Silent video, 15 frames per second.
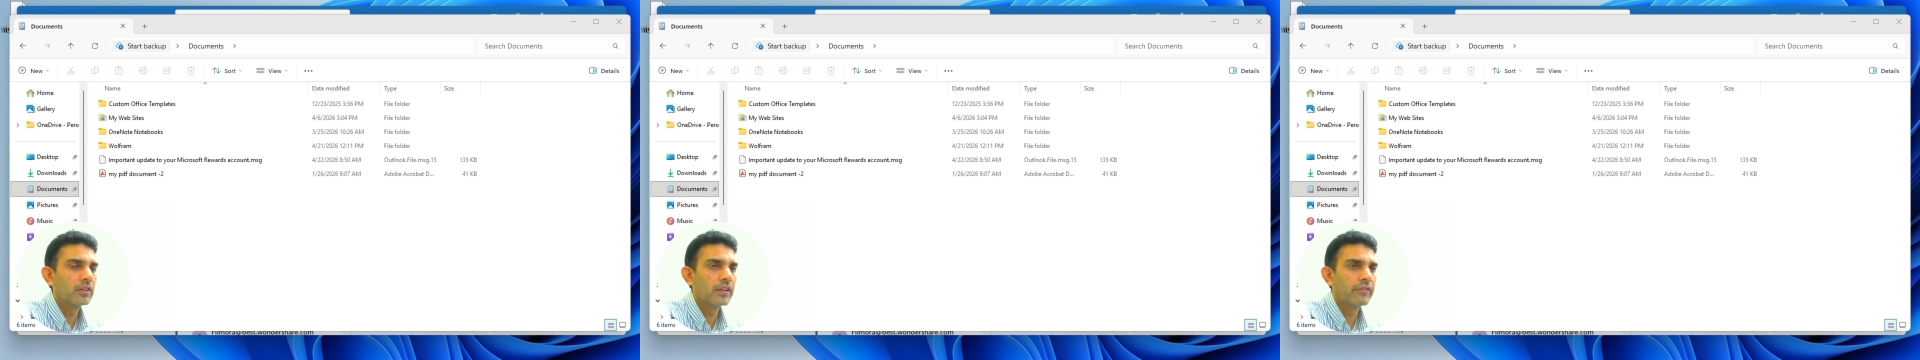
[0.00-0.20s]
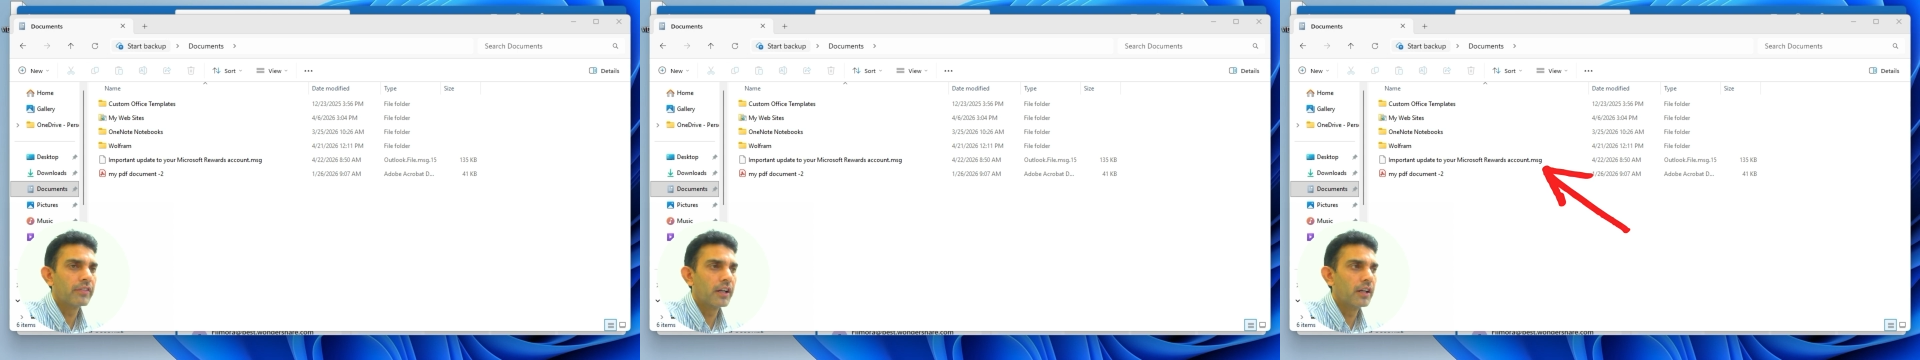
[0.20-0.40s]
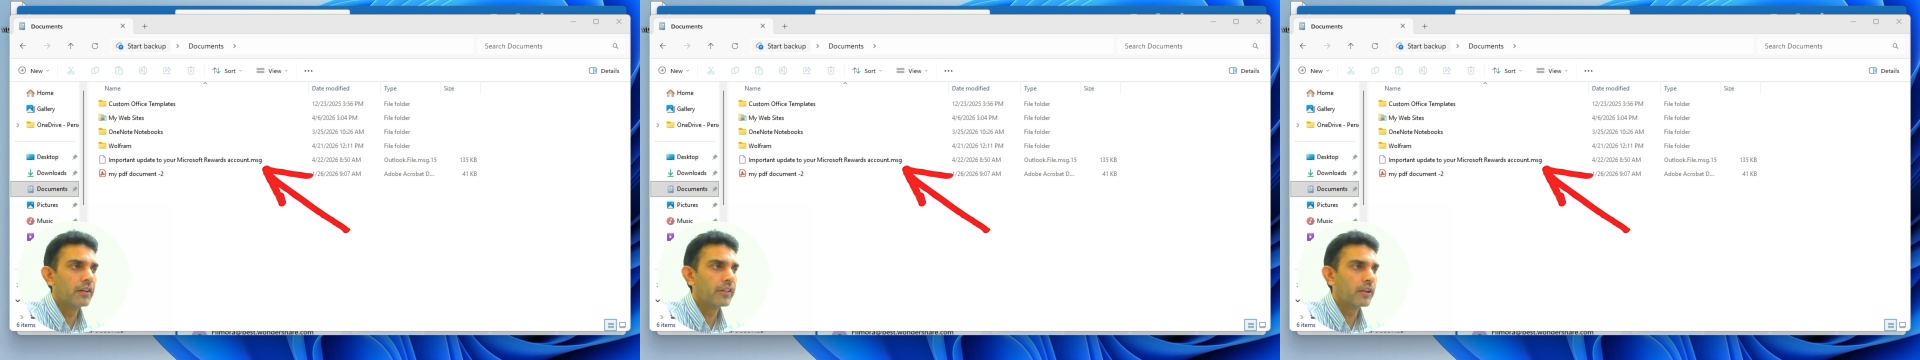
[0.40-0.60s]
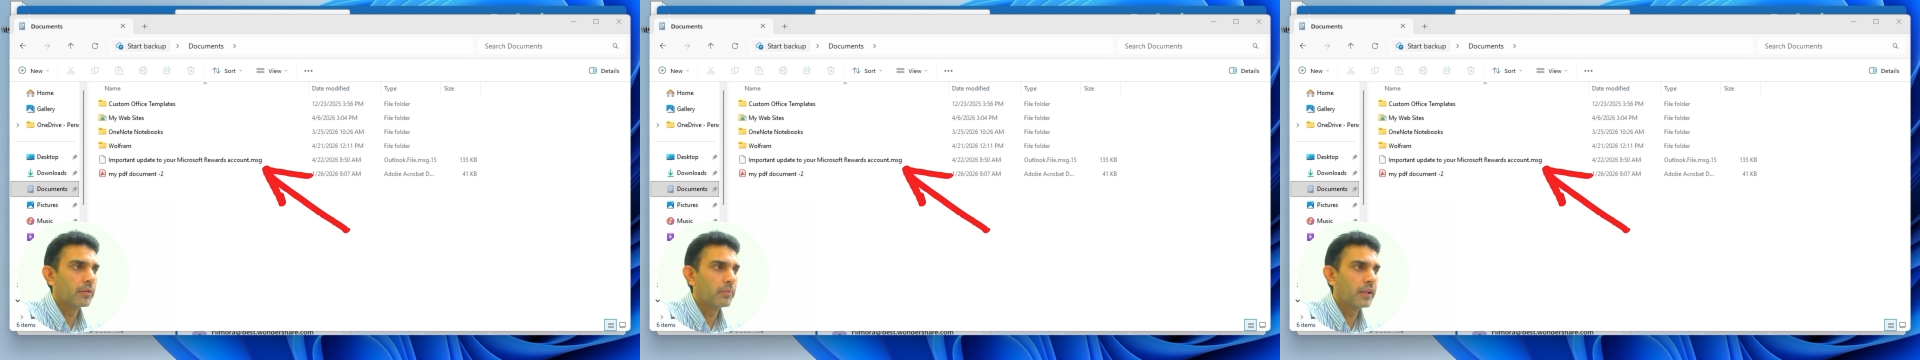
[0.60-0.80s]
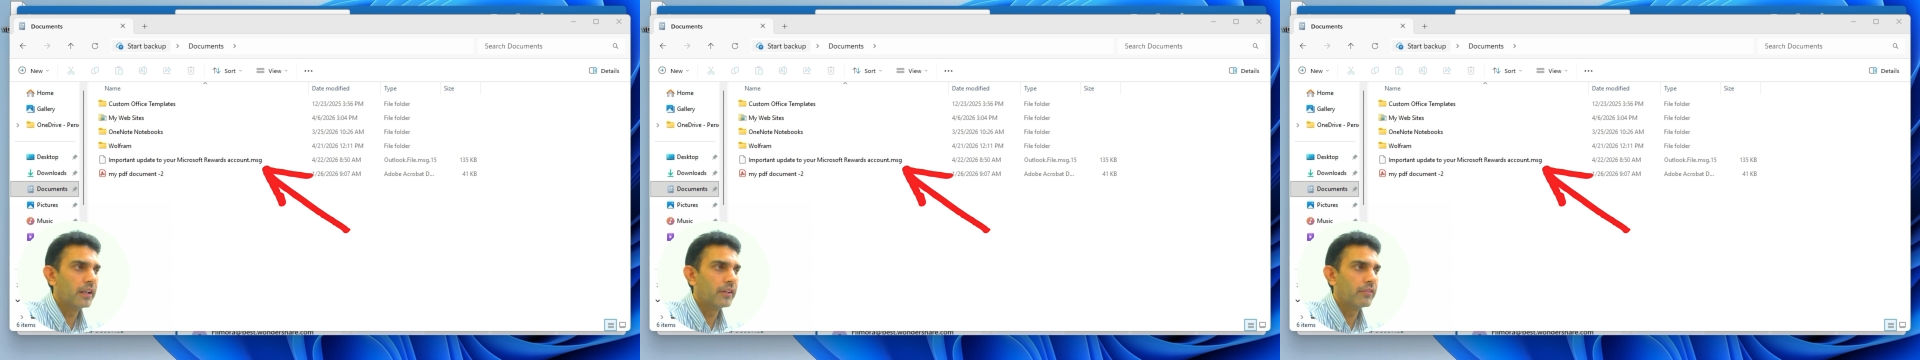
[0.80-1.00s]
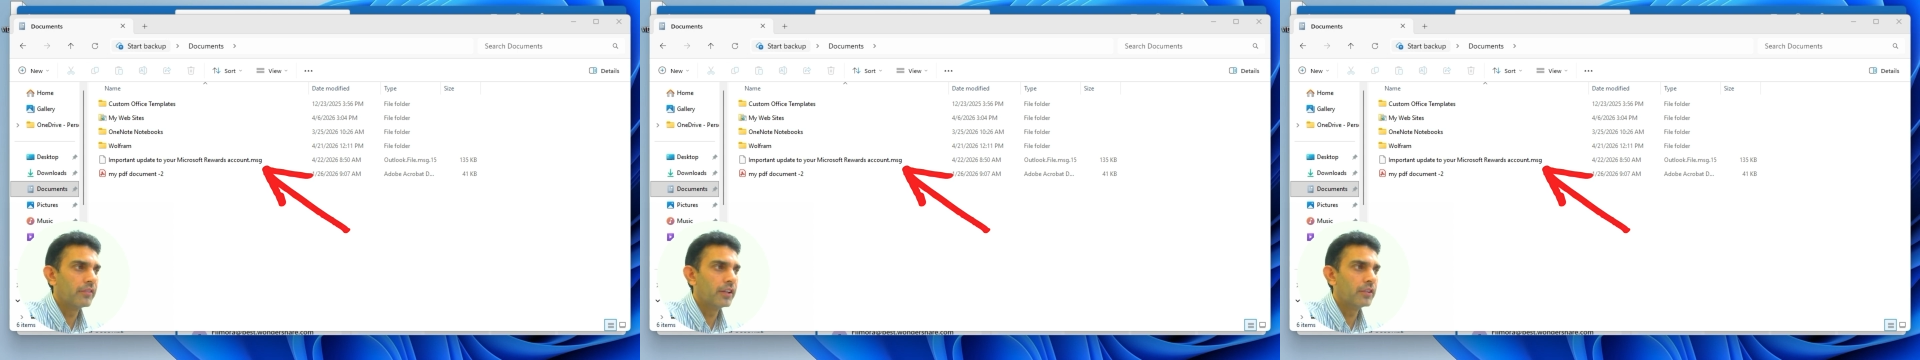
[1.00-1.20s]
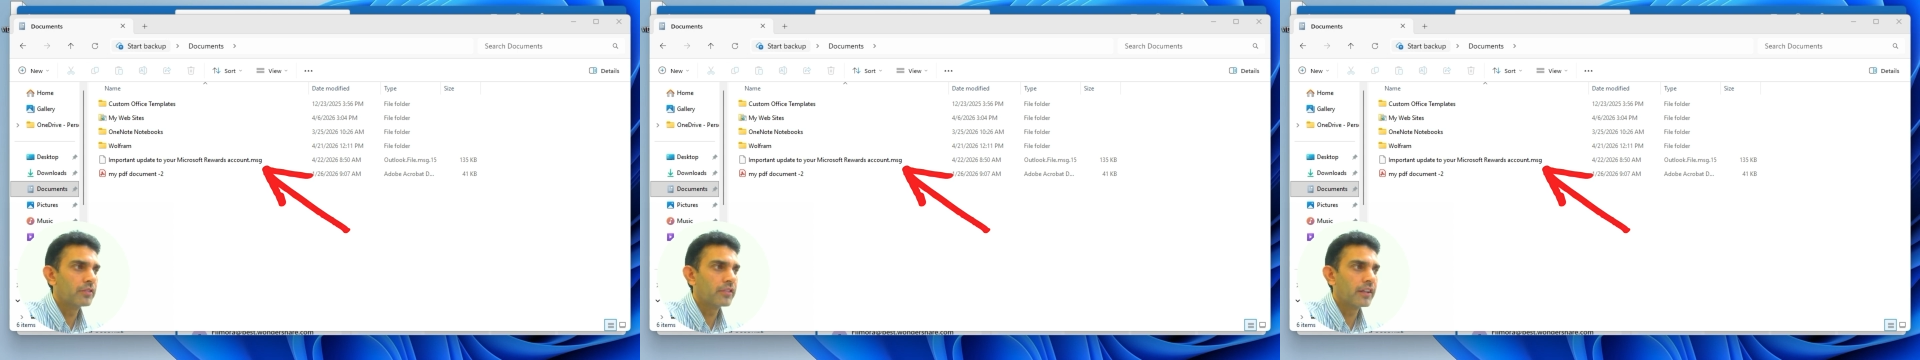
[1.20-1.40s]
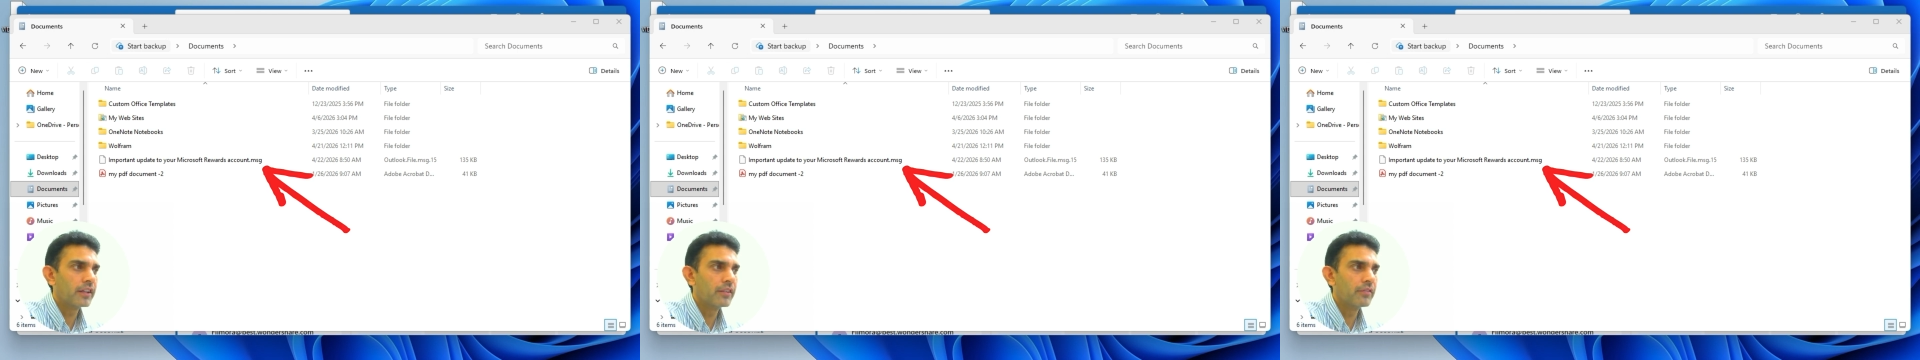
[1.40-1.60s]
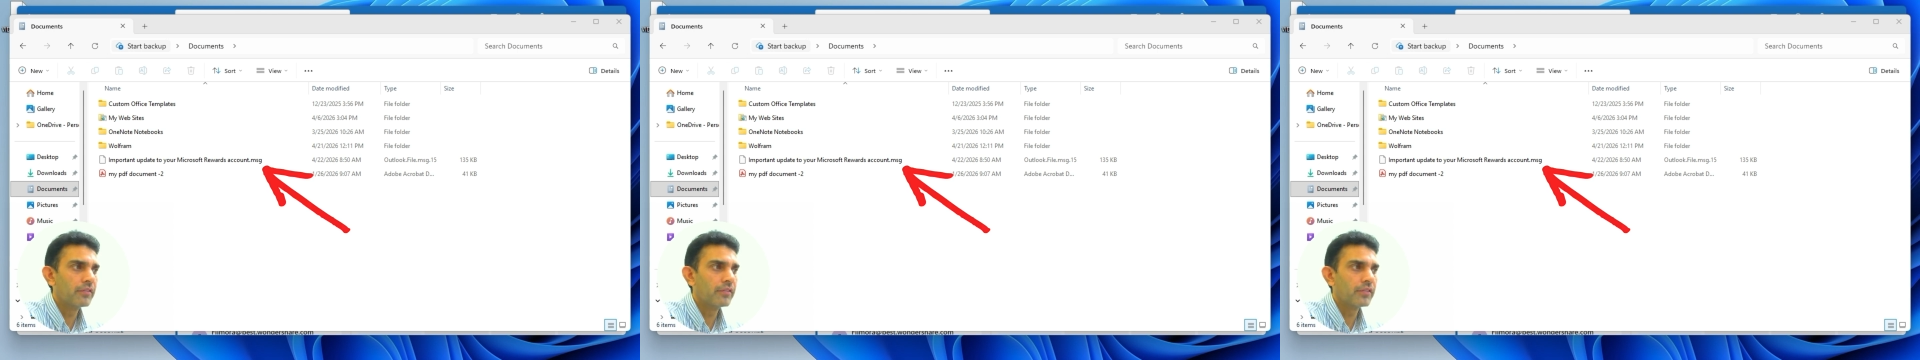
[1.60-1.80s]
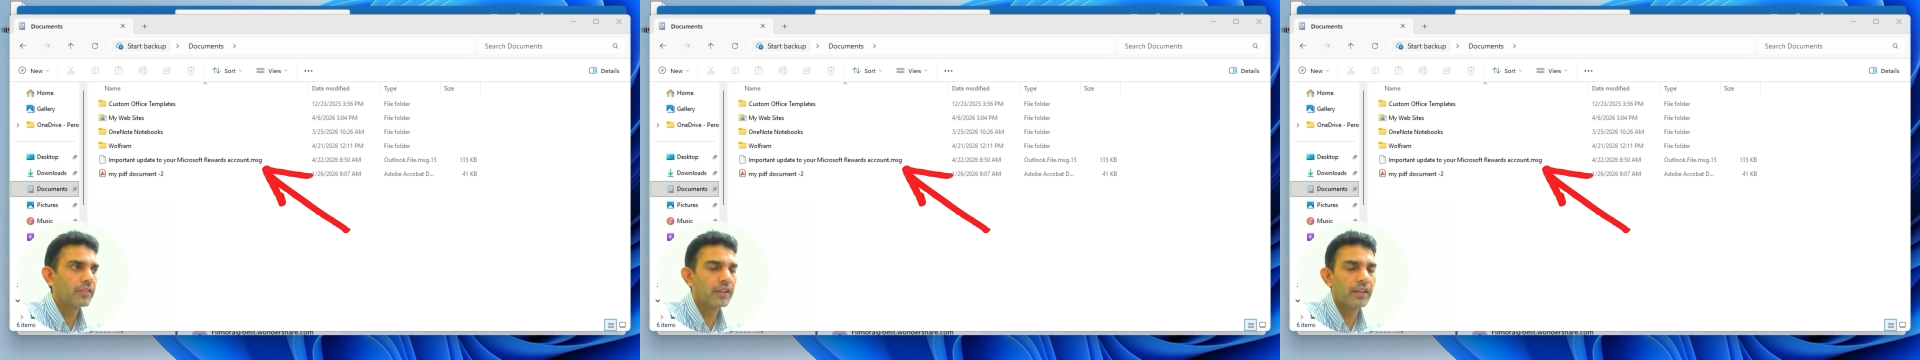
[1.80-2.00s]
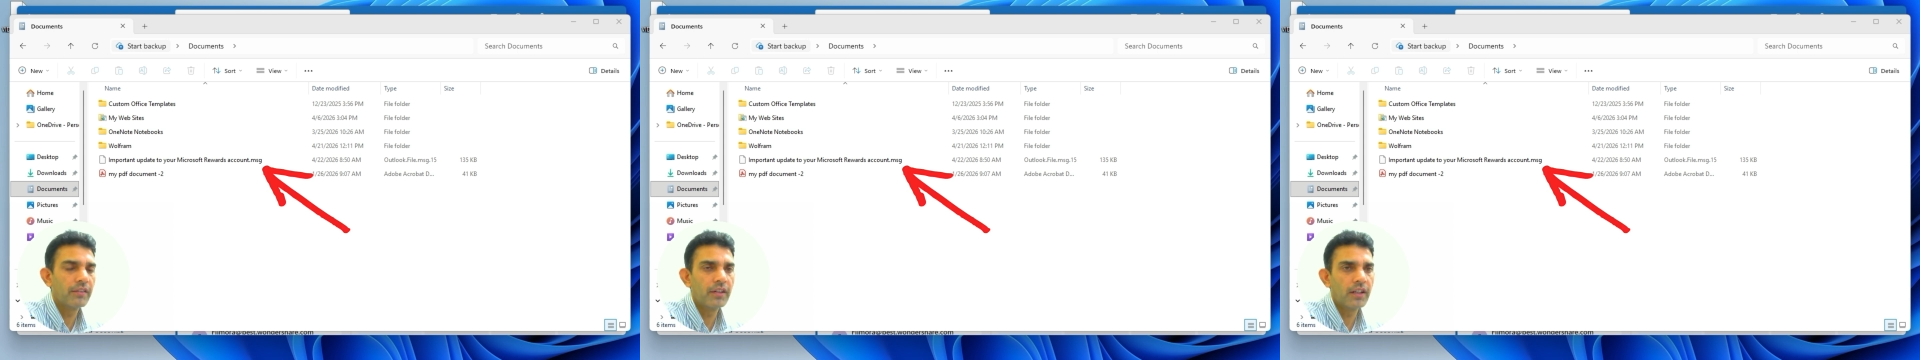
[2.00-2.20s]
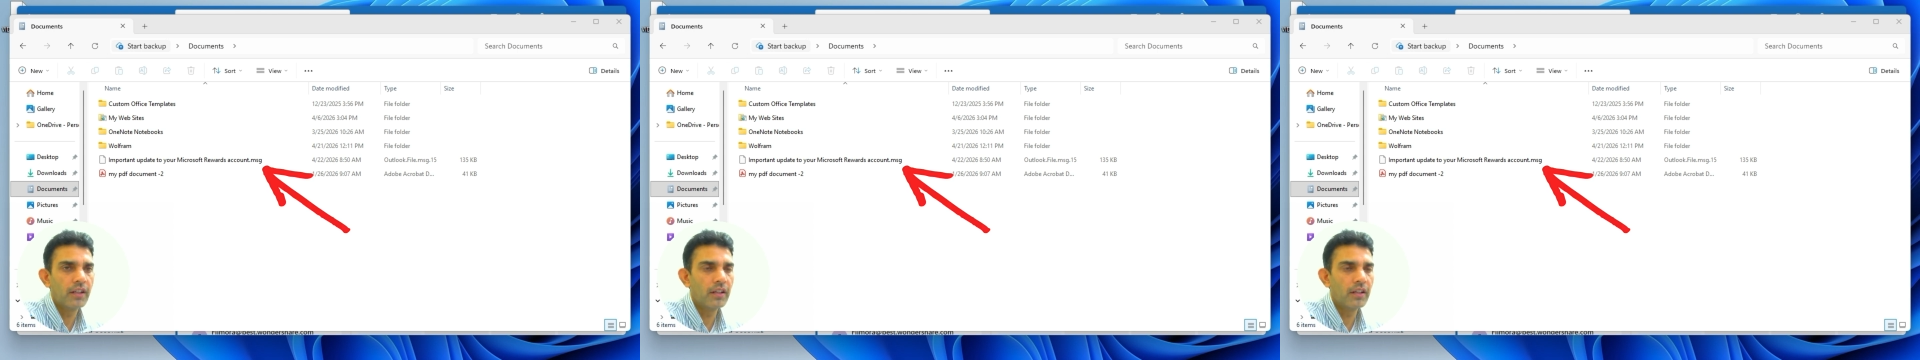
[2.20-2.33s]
the file format when saving